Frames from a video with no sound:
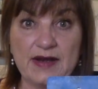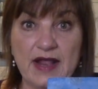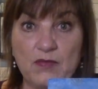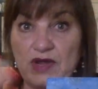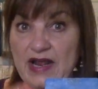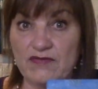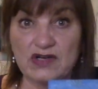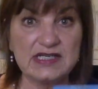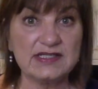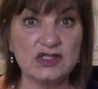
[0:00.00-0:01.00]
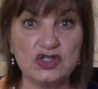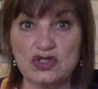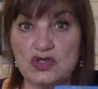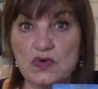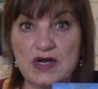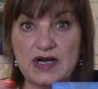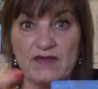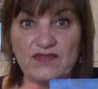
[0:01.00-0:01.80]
and whatever it is that you're doing, I